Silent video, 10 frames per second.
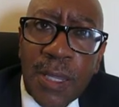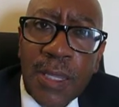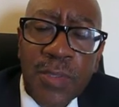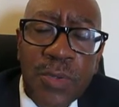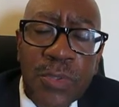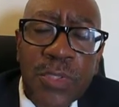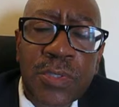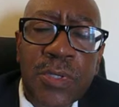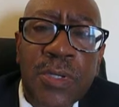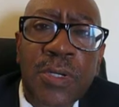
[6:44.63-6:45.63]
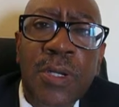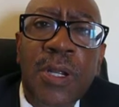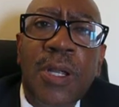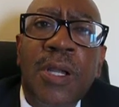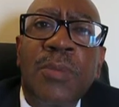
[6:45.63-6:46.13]
endorsing her.
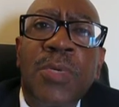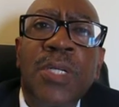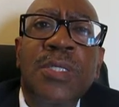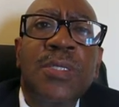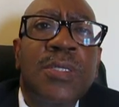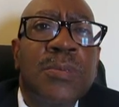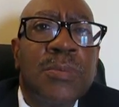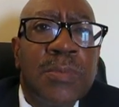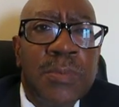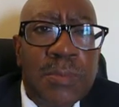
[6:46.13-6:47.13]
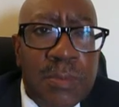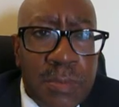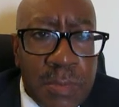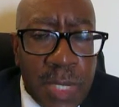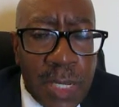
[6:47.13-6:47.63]
But
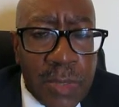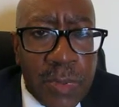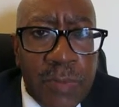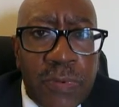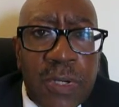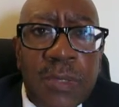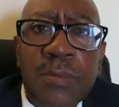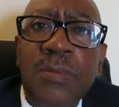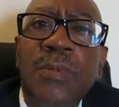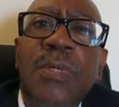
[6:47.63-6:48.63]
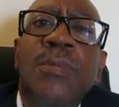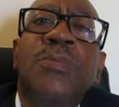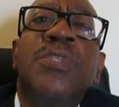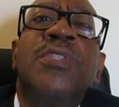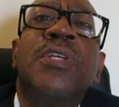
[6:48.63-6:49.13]
I agree with her.
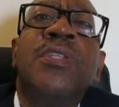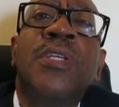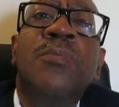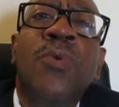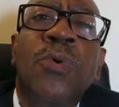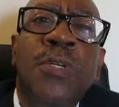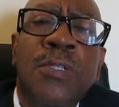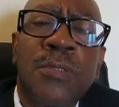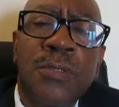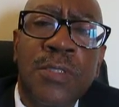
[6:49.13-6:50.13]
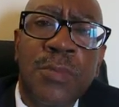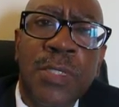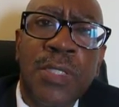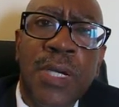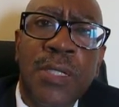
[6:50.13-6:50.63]
We still need more to
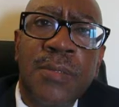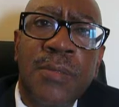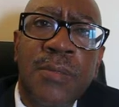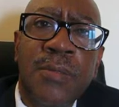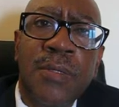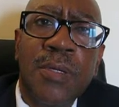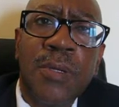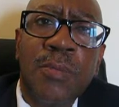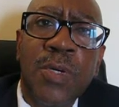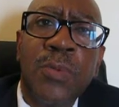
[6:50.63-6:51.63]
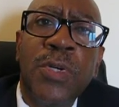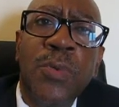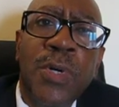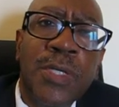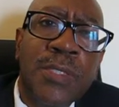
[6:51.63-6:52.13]
be done. But we
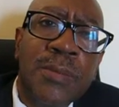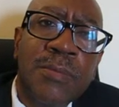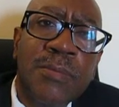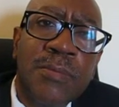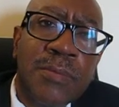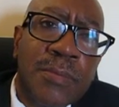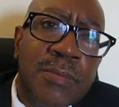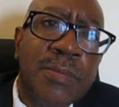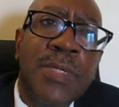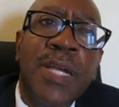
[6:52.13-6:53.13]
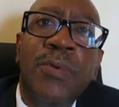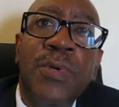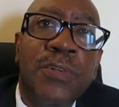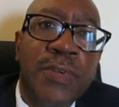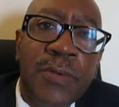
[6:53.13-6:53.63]
don't want to get
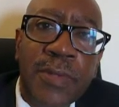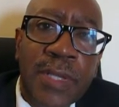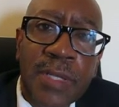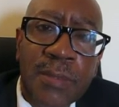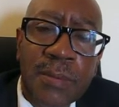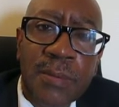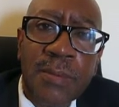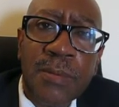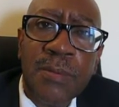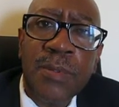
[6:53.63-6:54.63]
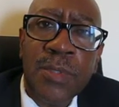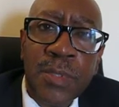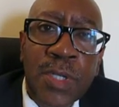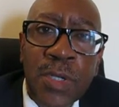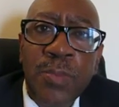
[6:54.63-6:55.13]
rid of everything,
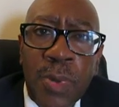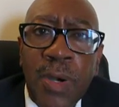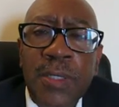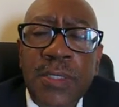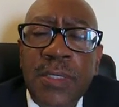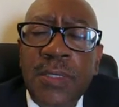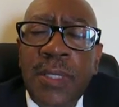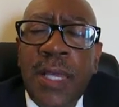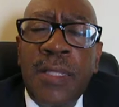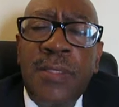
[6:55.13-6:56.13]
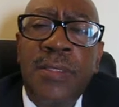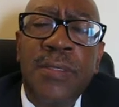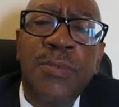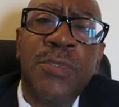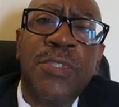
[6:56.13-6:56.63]
good parts that
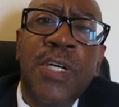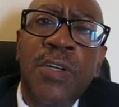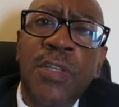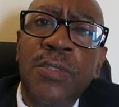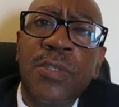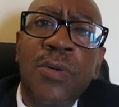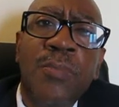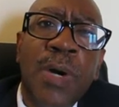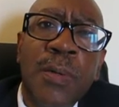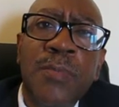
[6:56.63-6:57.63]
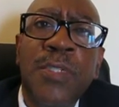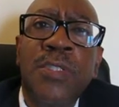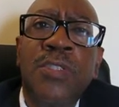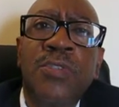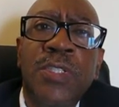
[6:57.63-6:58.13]
was done under the Obama
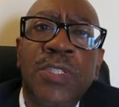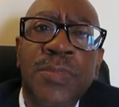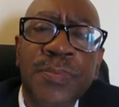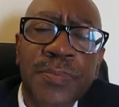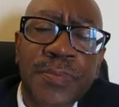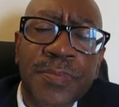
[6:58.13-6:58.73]
administration.